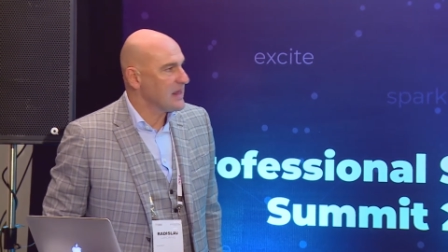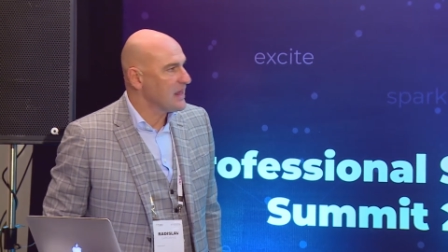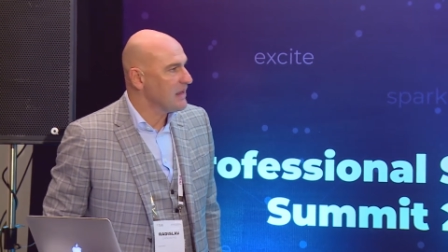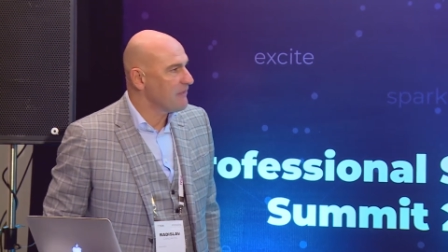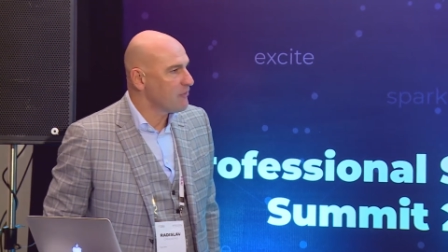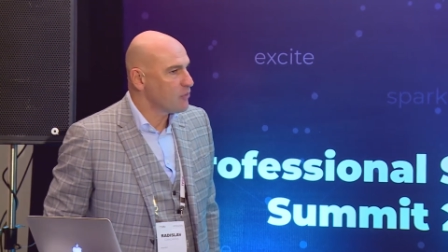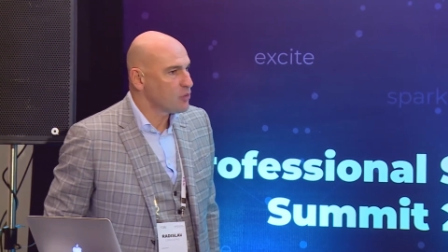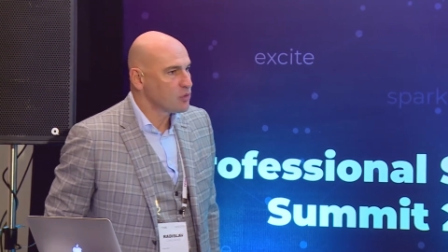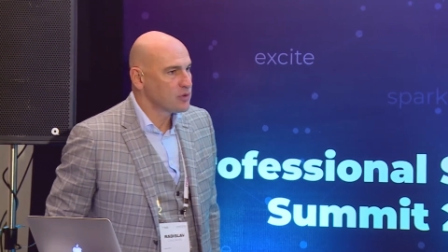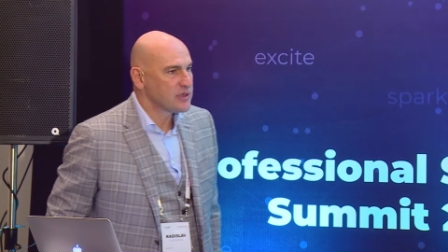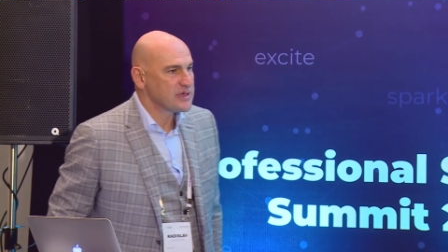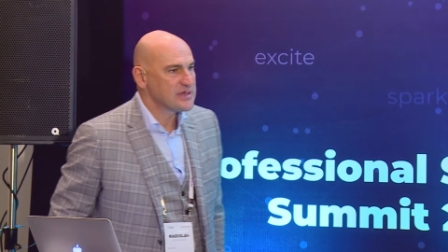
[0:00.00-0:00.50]

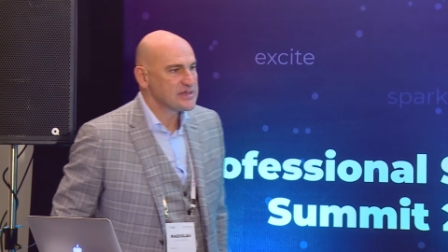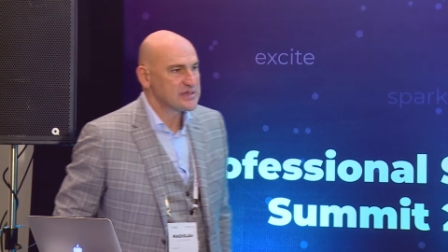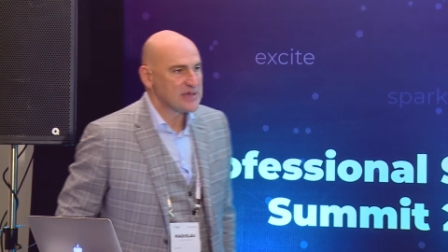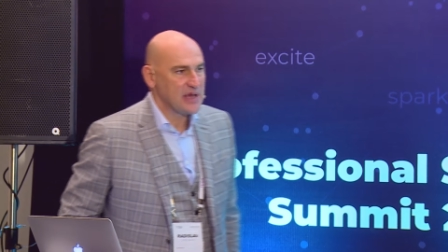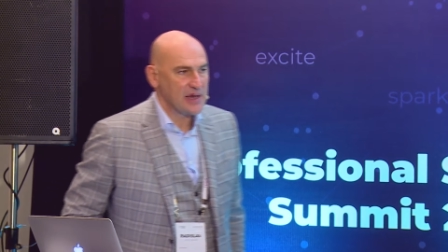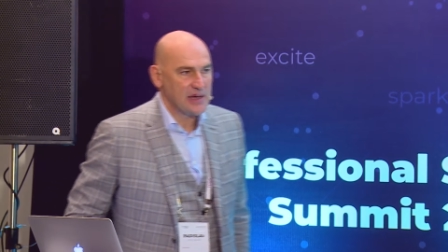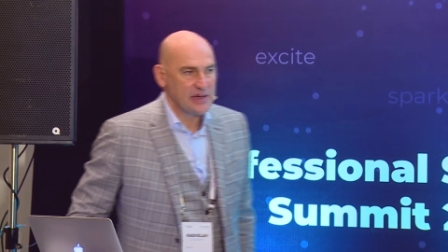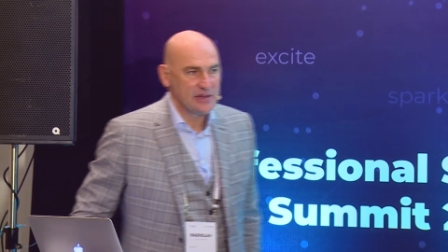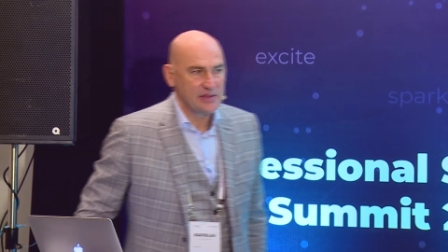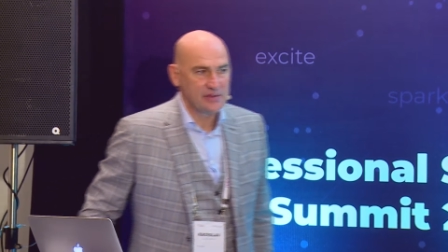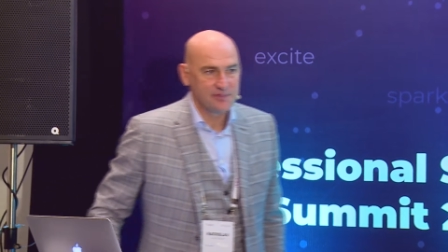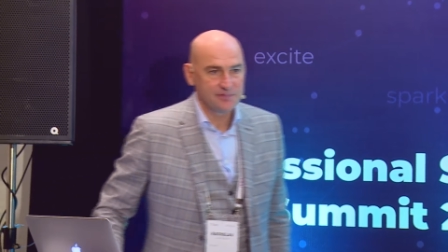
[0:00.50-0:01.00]
If you'll
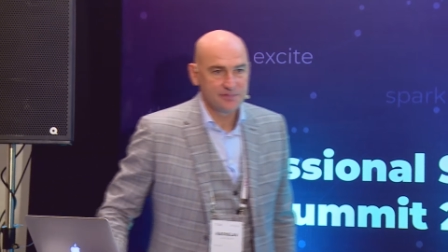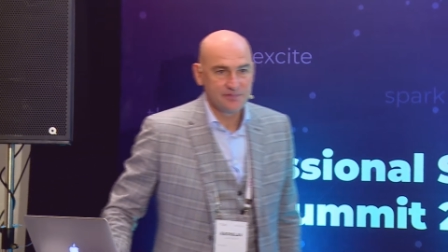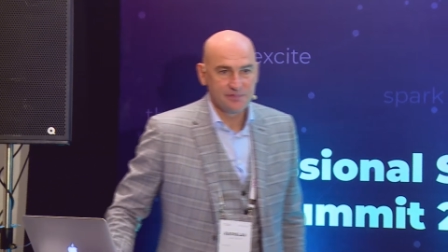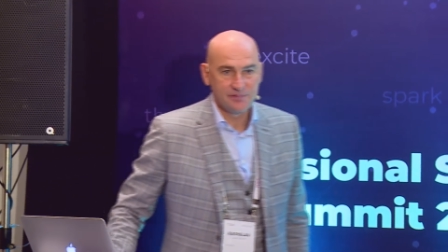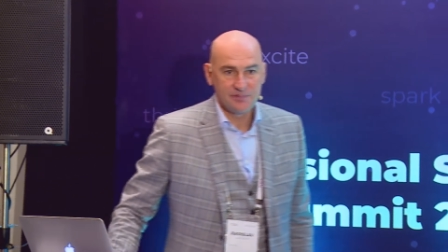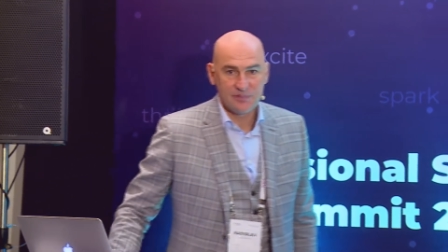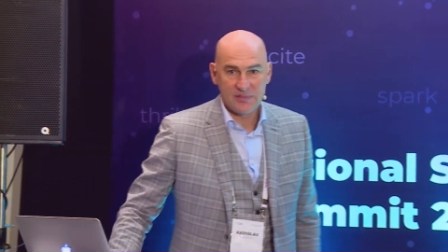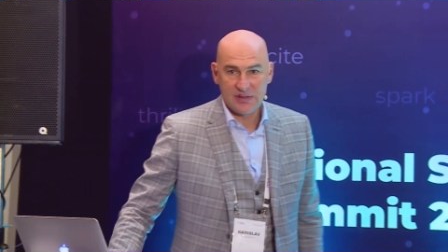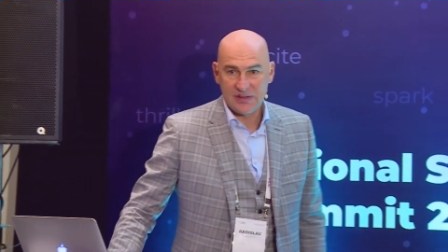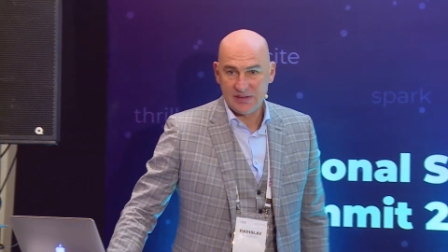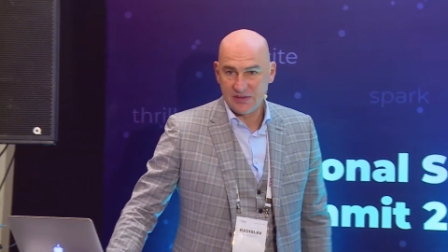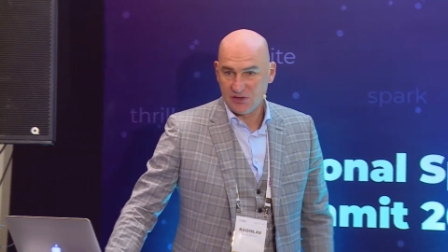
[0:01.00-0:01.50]
decide
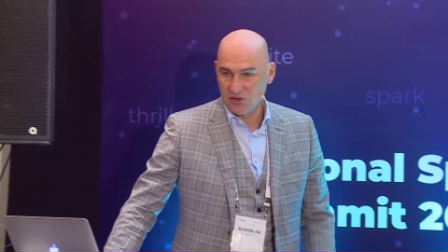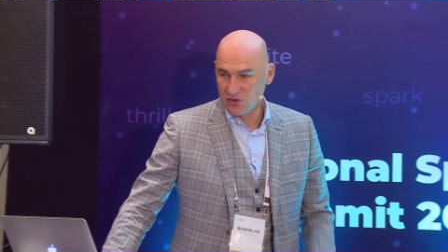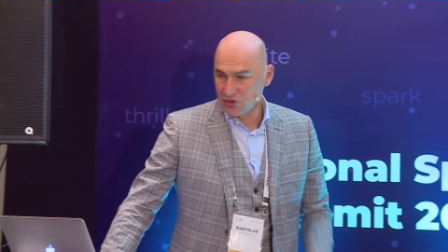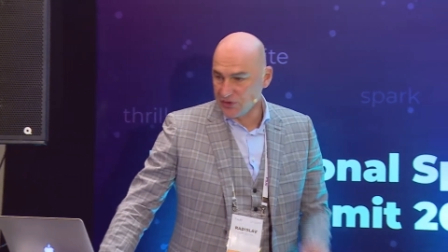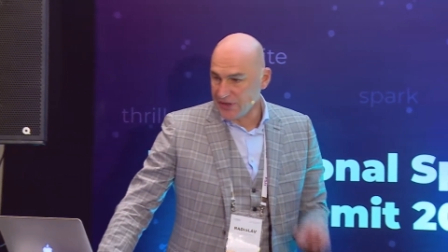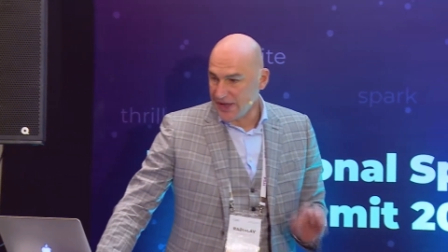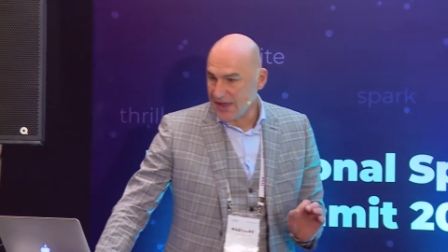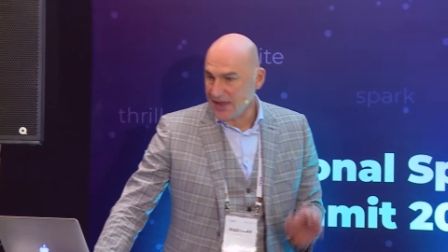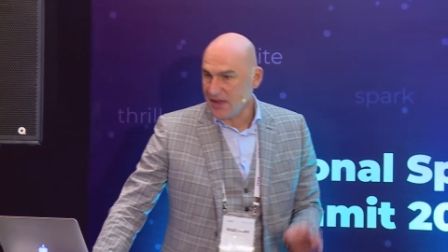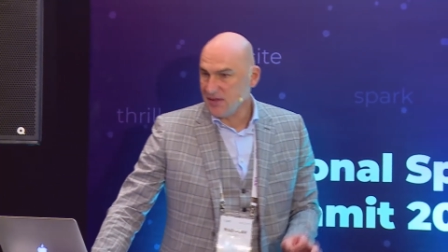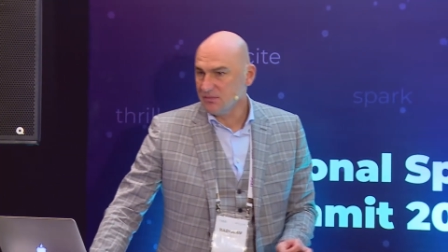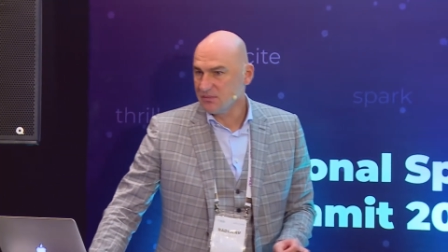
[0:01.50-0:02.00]

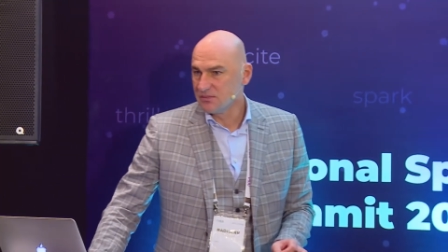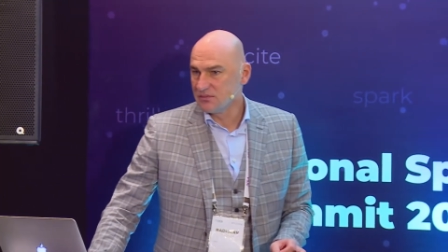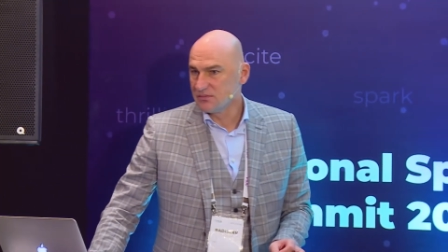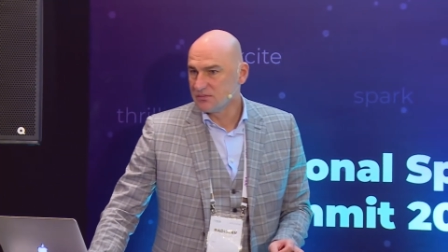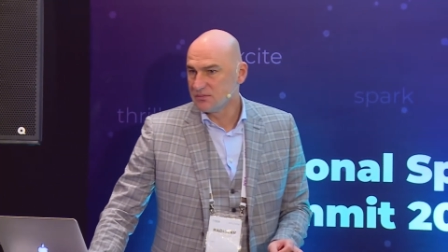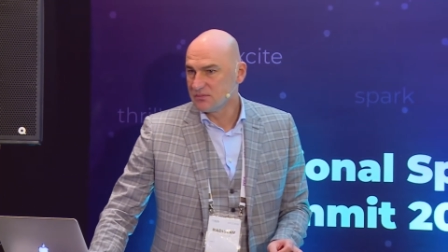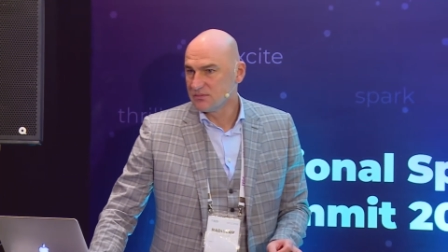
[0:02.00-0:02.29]
today